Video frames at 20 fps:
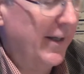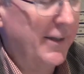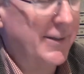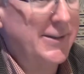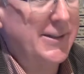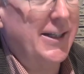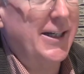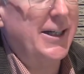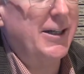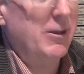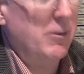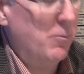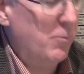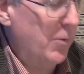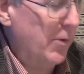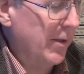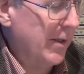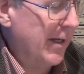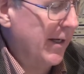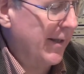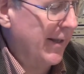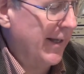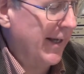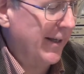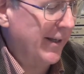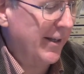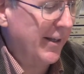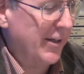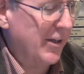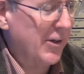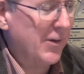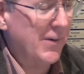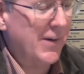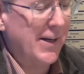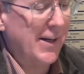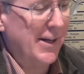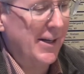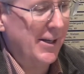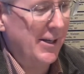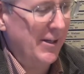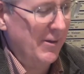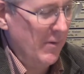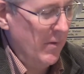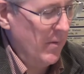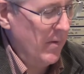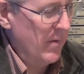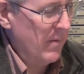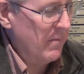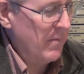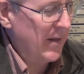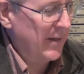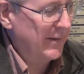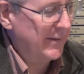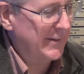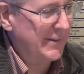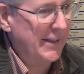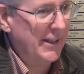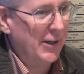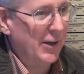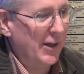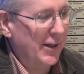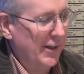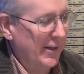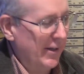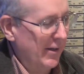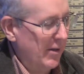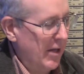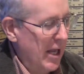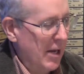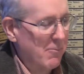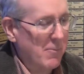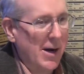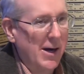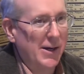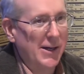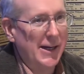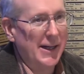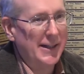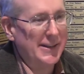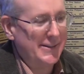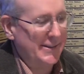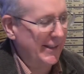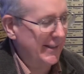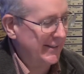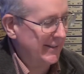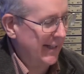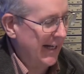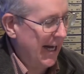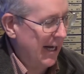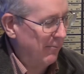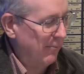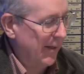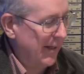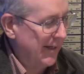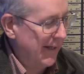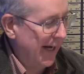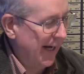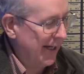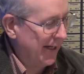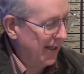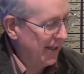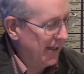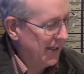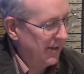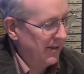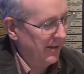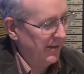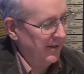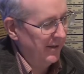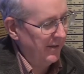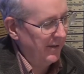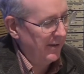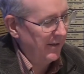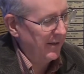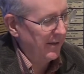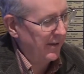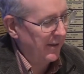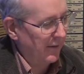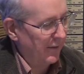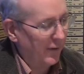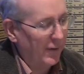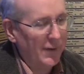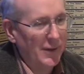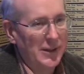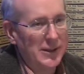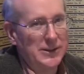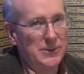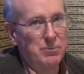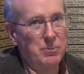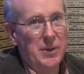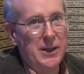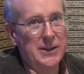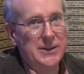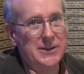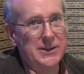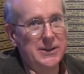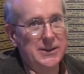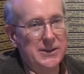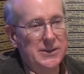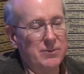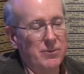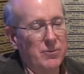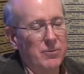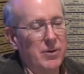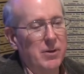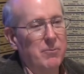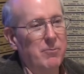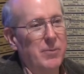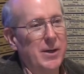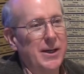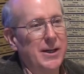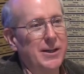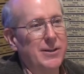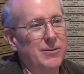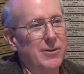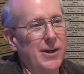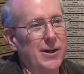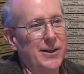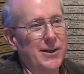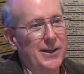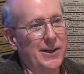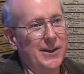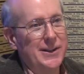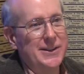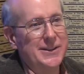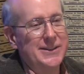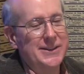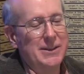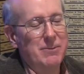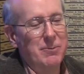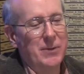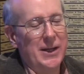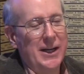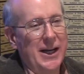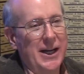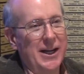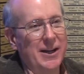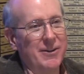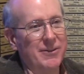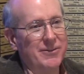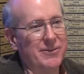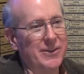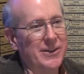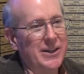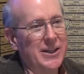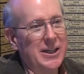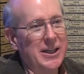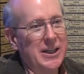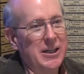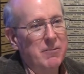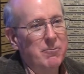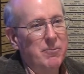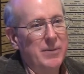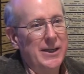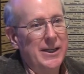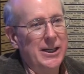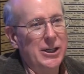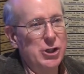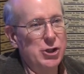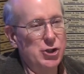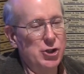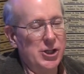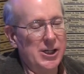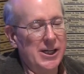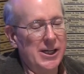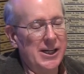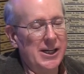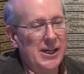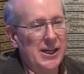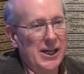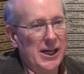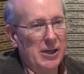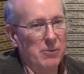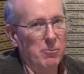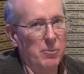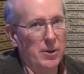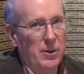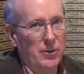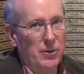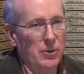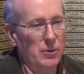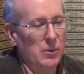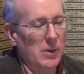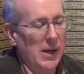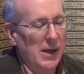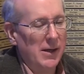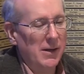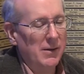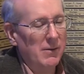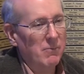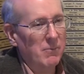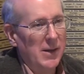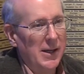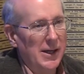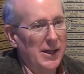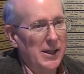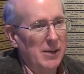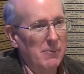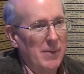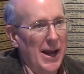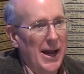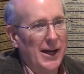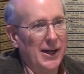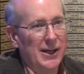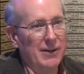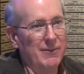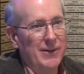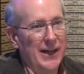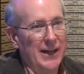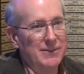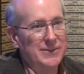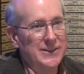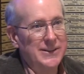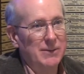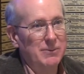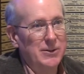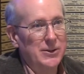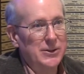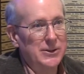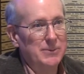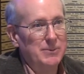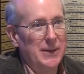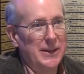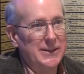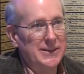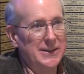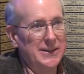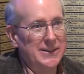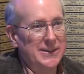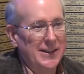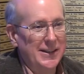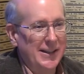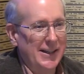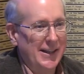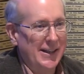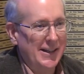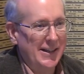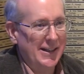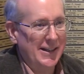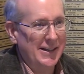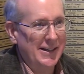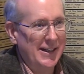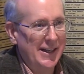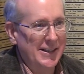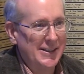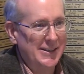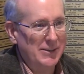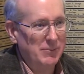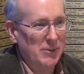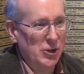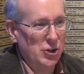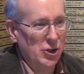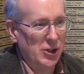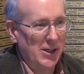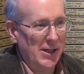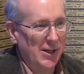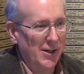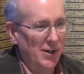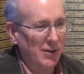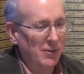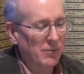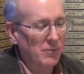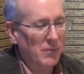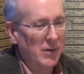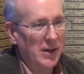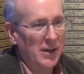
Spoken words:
There's a book that you can see all of the markings. These can be dated. The earliest pieces from Bing & Grøndahl simply have B&G in blue on the back, and we have some of those pieces in the exhibition here.